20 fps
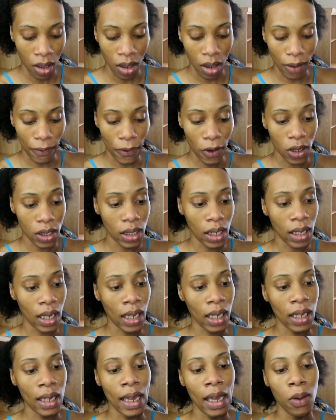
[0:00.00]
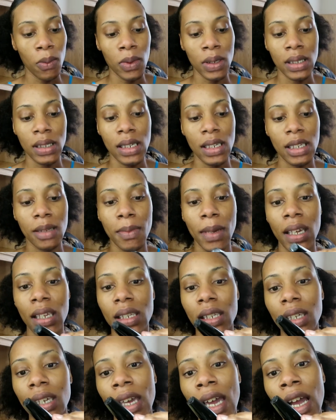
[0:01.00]
the first thing i got was this
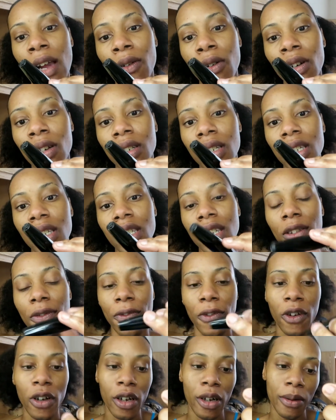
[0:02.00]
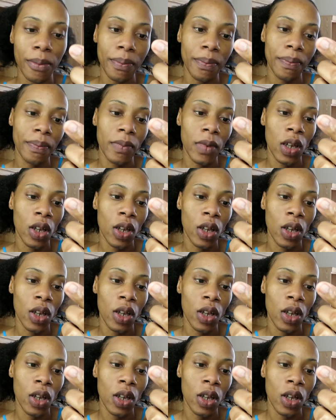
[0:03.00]
mascara this is from